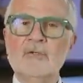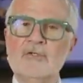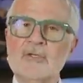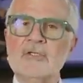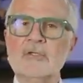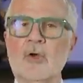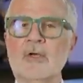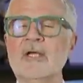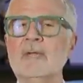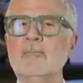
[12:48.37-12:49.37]
Just
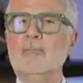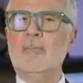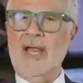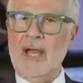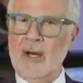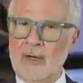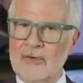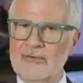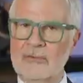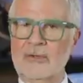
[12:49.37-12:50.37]
look at
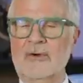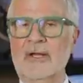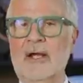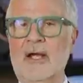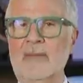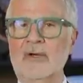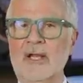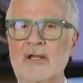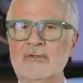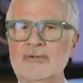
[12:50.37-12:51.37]
bears during
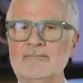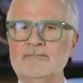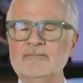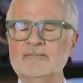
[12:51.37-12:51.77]
hibernation.